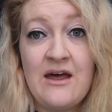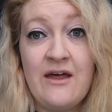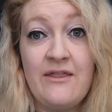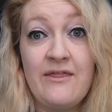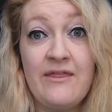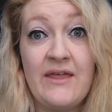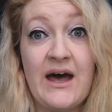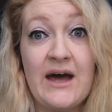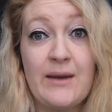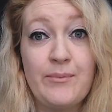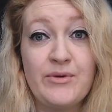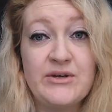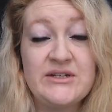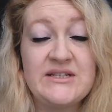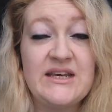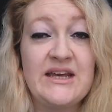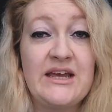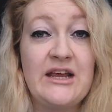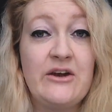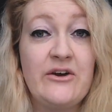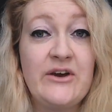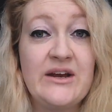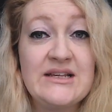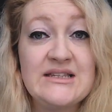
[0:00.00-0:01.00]
that
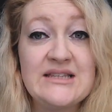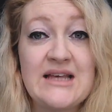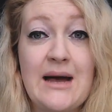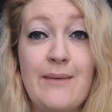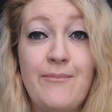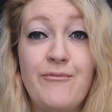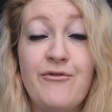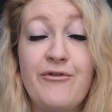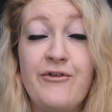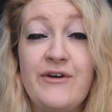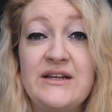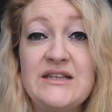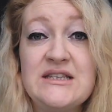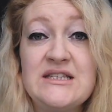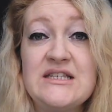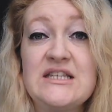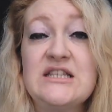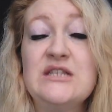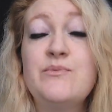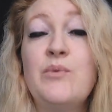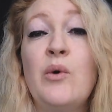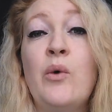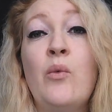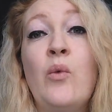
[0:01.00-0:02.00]
particular exam for
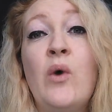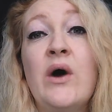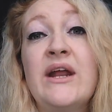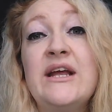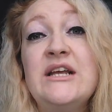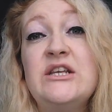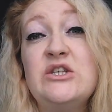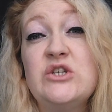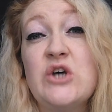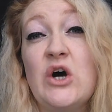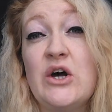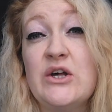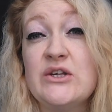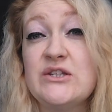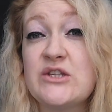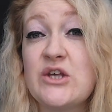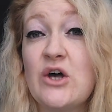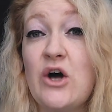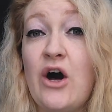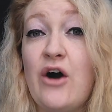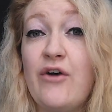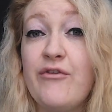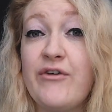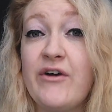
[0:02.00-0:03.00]
instance, but what it does
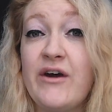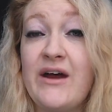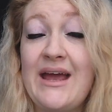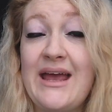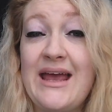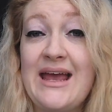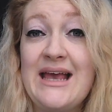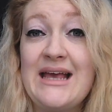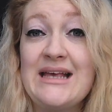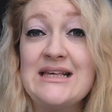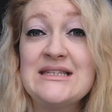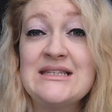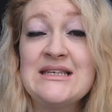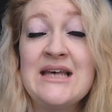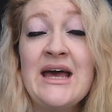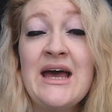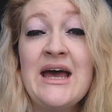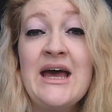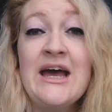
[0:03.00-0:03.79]
cover is